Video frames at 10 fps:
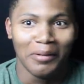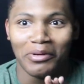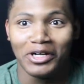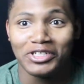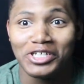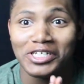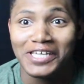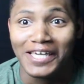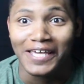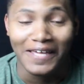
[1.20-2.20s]
Pusha
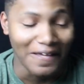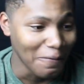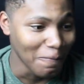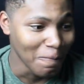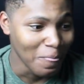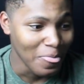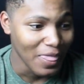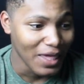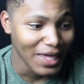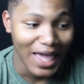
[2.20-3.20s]
T.
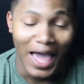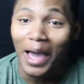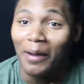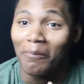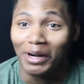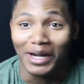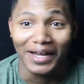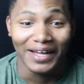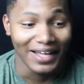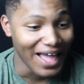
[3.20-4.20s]

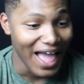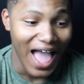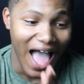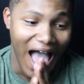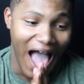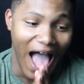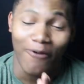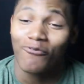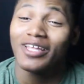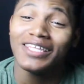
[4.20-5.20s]
Bruh,
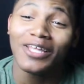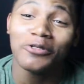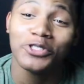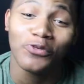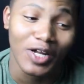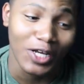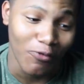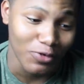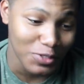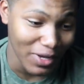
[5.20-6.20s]
I really thought you wasn't
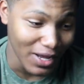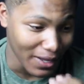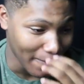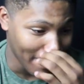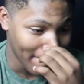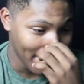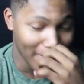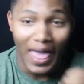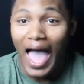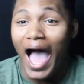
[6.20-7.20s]
gonna respond.
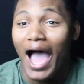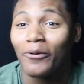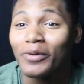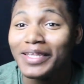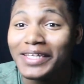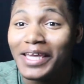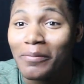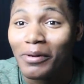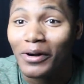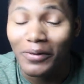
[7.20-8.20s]
I really
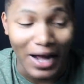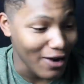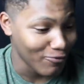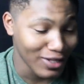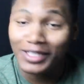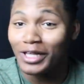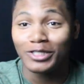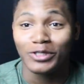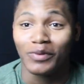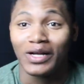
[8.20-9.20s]
did, bro. I really
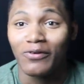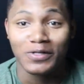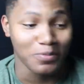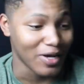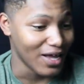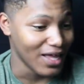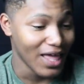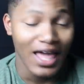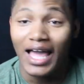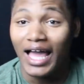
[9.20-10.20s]
thought you wasn't gonna respond.
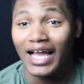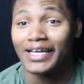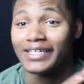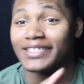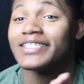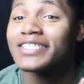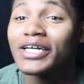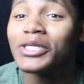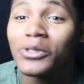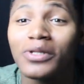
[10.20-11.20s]
Cause it
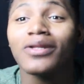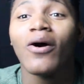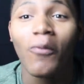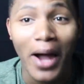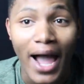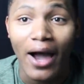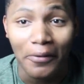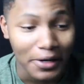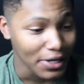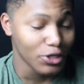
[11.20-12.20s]
took you a little
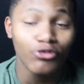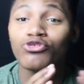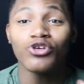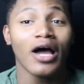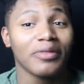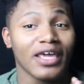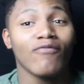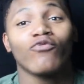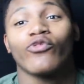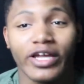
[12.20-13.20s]
while. You dropped
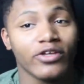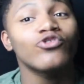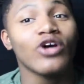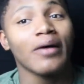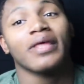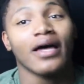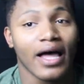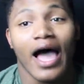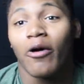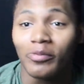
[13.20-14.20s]
Infrared. You dropped
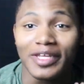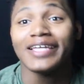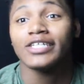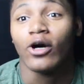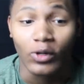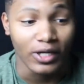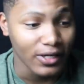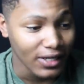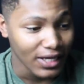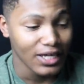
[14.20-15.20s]
that album
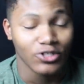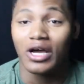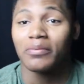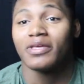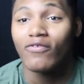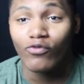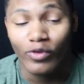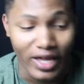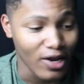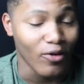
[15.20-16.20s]
Daytona. Dropped
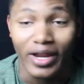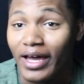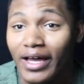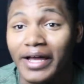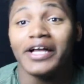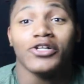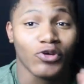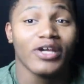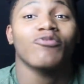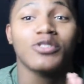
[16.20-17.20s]
Infrared on now.
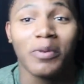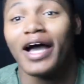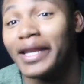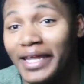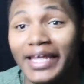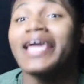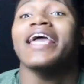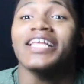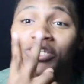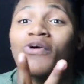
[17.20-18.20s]
Drake responded
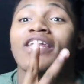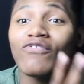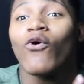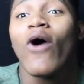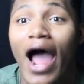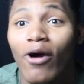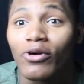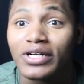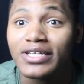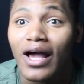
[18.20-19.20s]
in 24
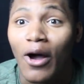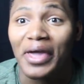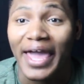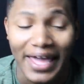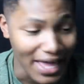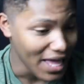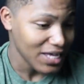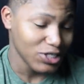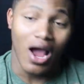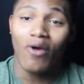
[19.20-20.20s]
hours. Okay?
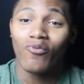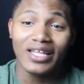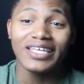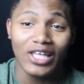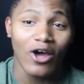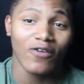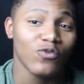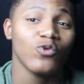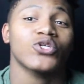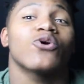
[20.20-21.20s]
So I really thought
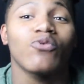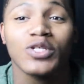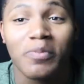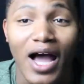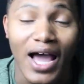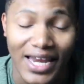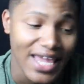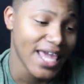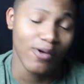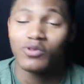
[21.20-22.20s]
if you was gonna respond,
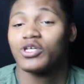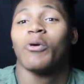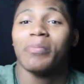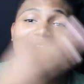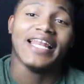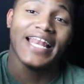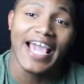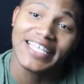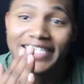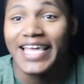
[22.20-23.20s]
it was gonna be the
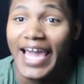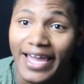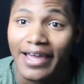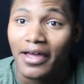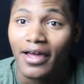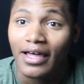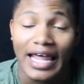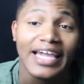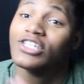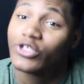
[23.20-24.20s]
next day.
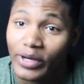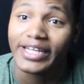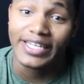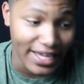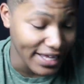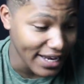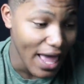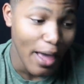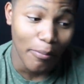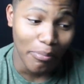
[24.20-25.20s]
Like Drake did.
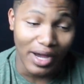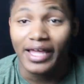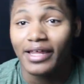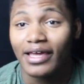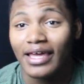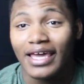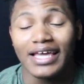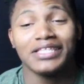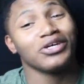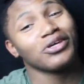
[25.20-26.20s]
But
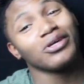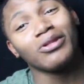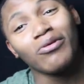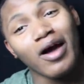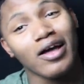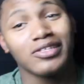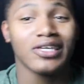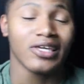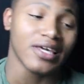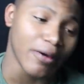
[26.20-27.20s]
it took you a little while. It
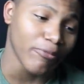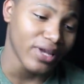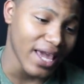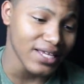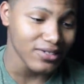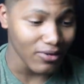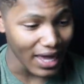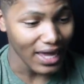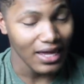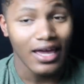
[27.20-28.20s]
took you a couple days,
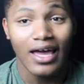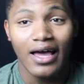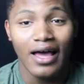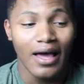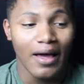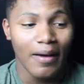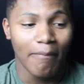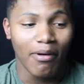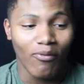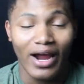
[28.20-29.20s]
okay?
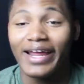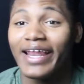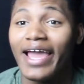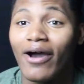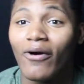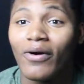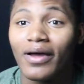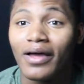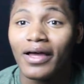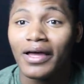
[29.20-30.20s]
But right now,
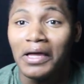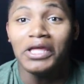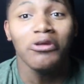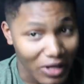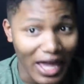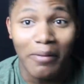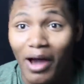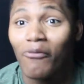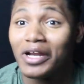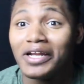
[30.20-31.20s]
you came
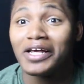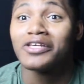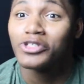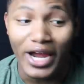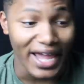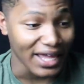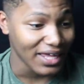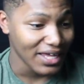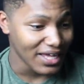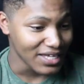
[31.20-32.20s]
out with another
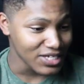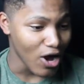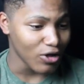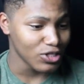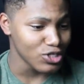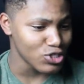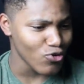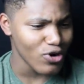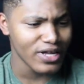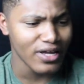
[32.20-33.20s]
track. It's called The
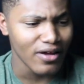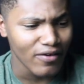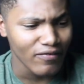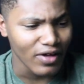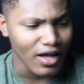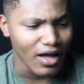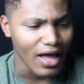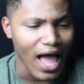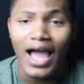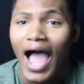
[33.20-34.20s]
Story of
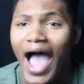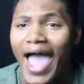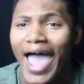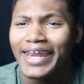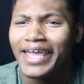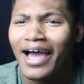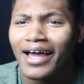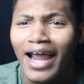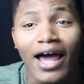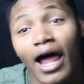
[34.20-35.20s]

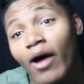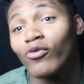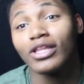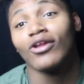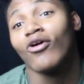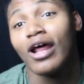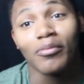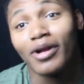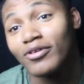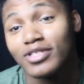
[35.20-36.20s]
Adidon. I really don't know how
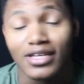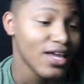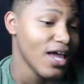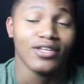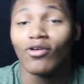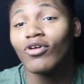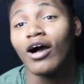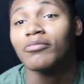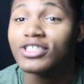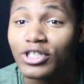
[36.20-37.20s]
to pronounce it. Don't
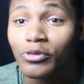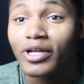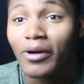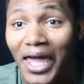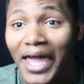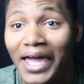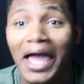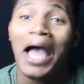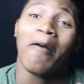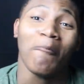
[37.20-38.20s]
call me stupid, okay?
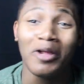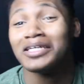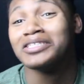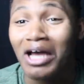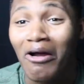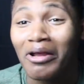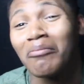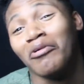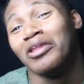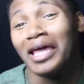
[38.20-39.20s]
I'm really sorry.
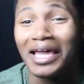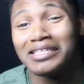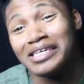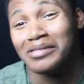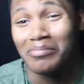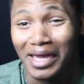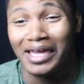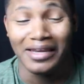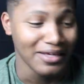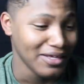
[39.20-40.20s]
I'm only 18,
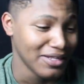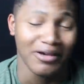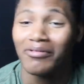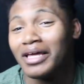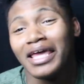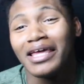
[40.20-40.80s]
man. You know?